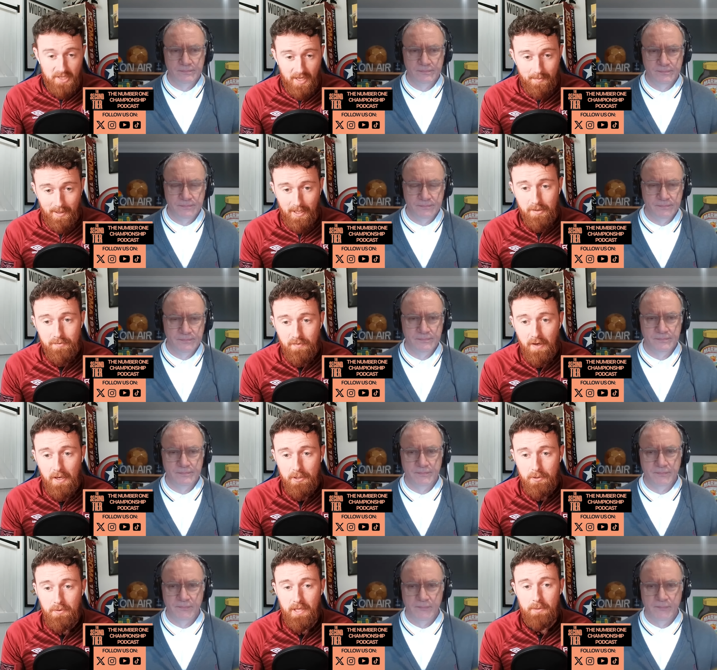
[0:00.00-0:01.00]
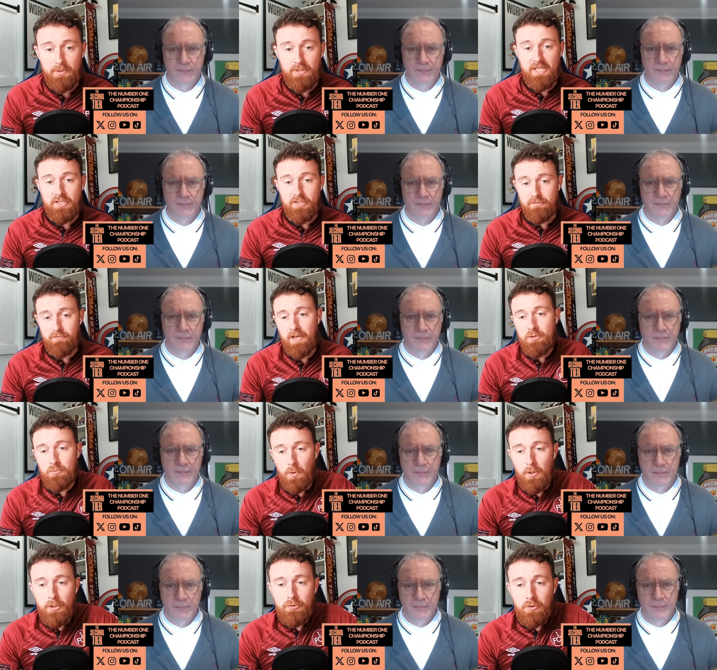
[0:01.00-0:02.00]
Speaker 1: that playoff final, they would need to raise
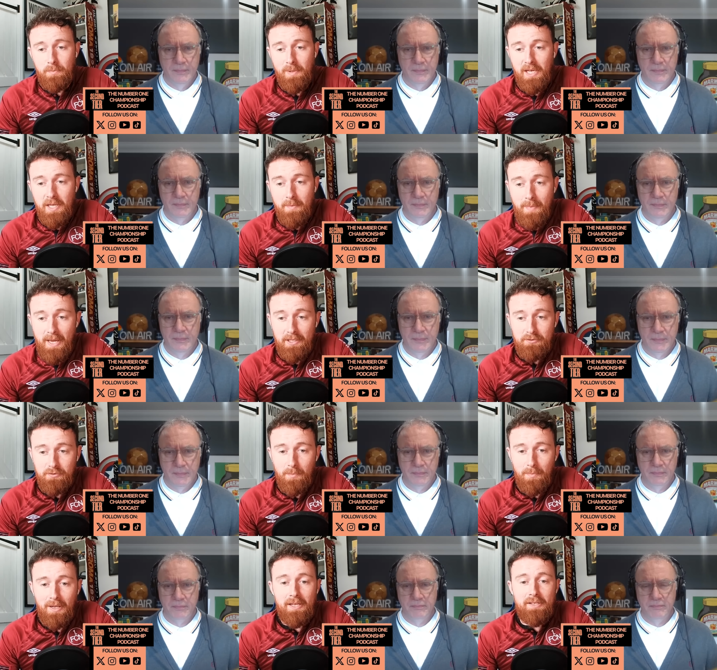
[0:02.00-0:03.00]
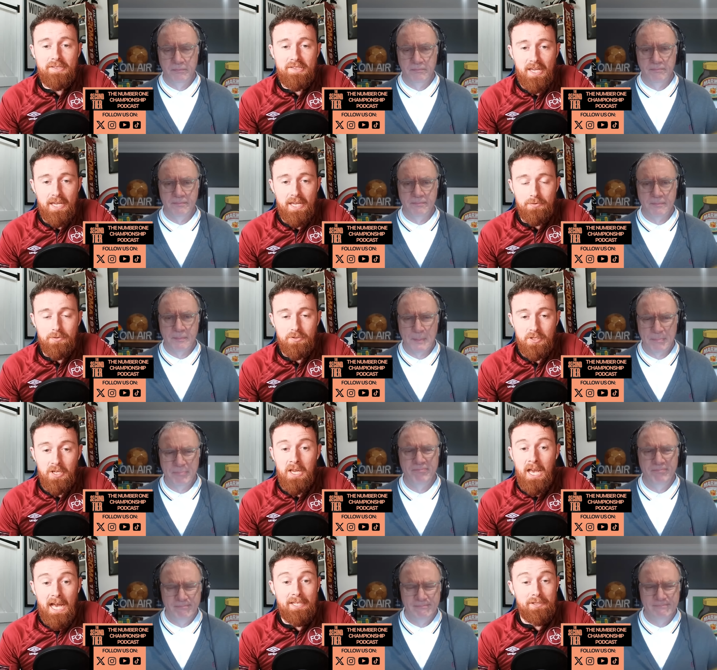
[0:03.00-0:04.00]
£100 million from player sales.
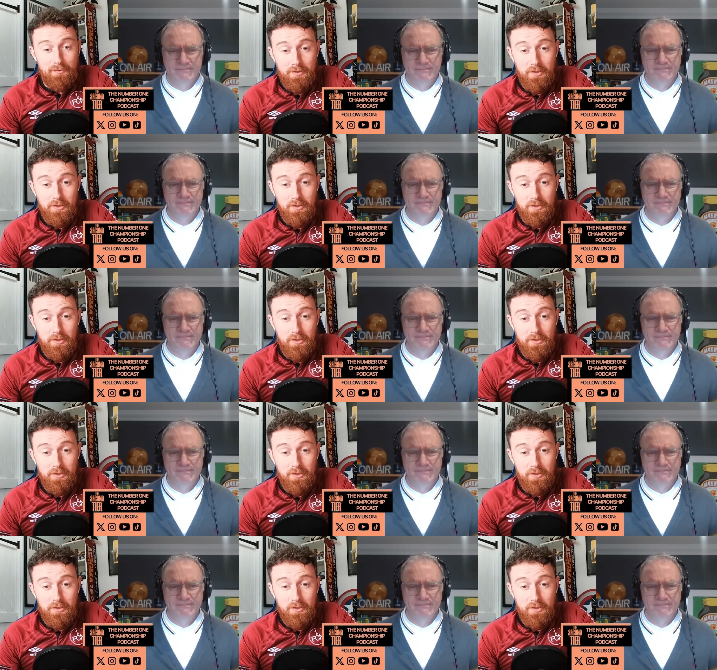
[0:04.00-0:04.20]
And of